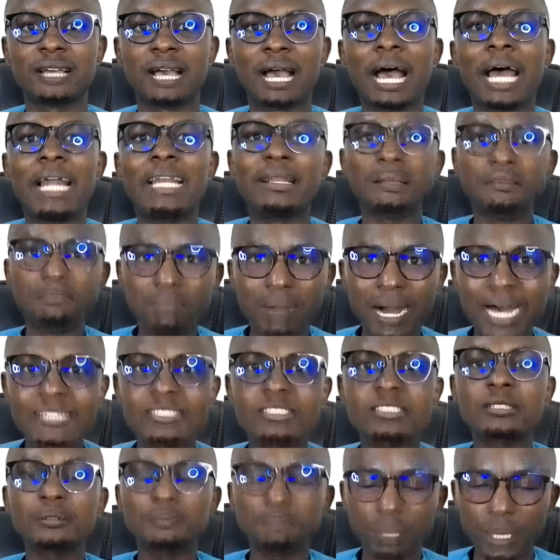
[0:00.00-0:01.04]
and he
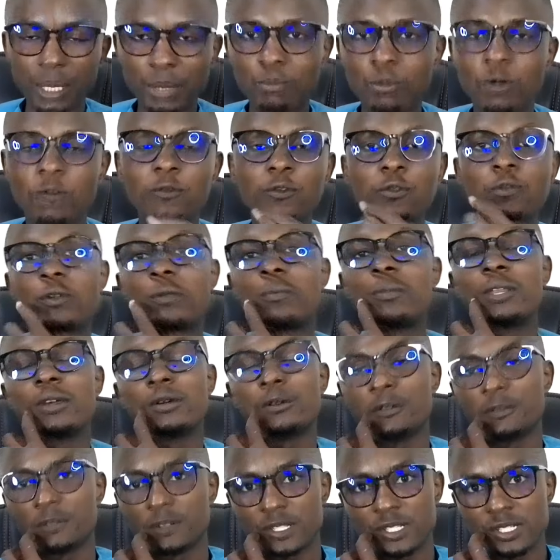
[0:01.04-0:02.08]
must be removed from the
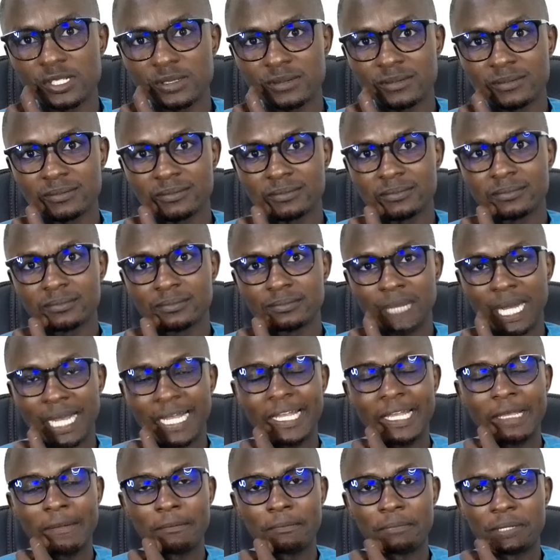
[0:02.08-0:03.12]
office by
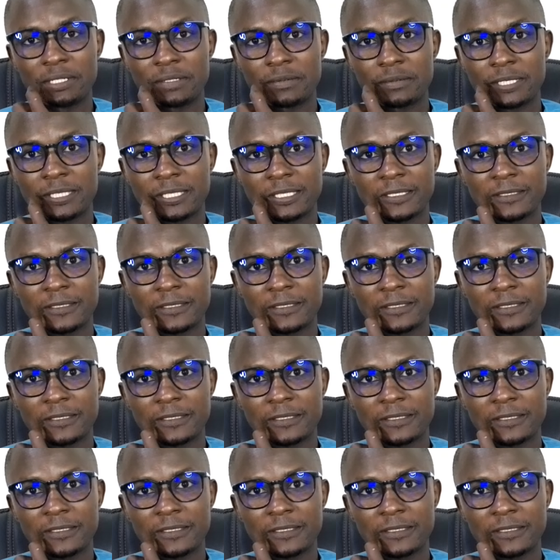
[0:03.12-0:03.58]
impeachment.